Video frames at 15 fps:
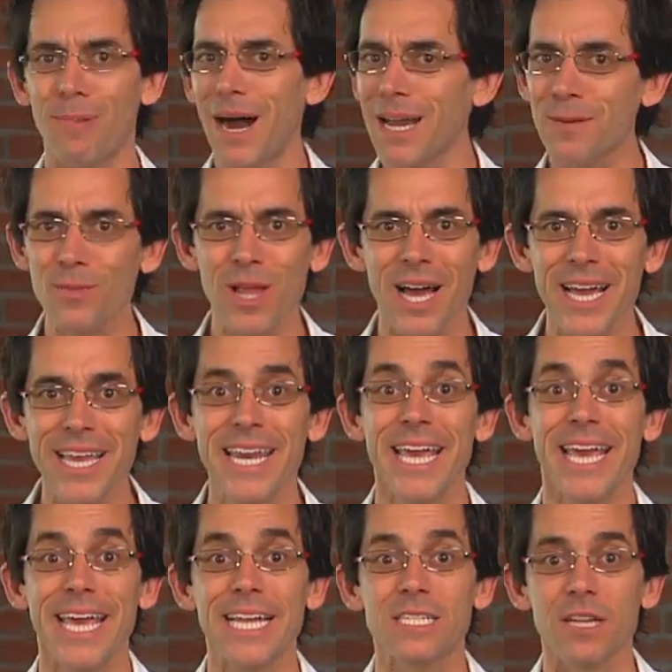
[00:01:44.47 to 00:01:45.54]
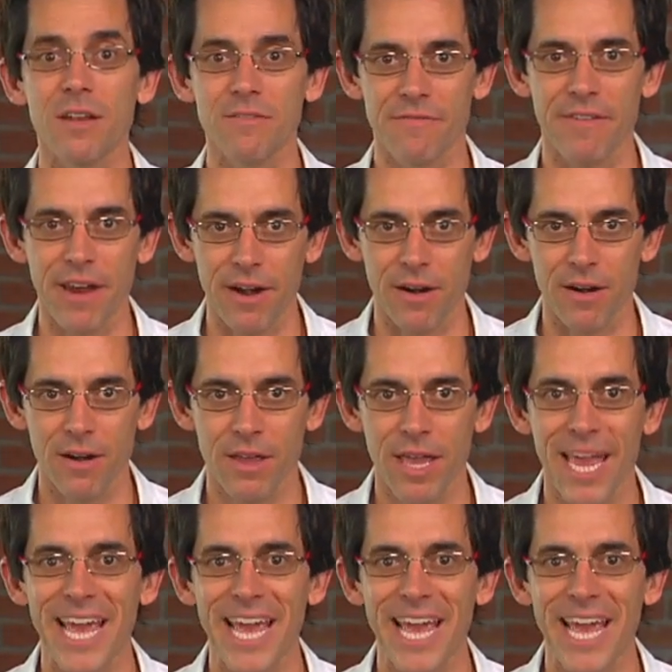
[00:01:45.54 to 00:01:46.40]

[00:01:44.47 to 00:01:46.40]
Bottom line, it's unfair.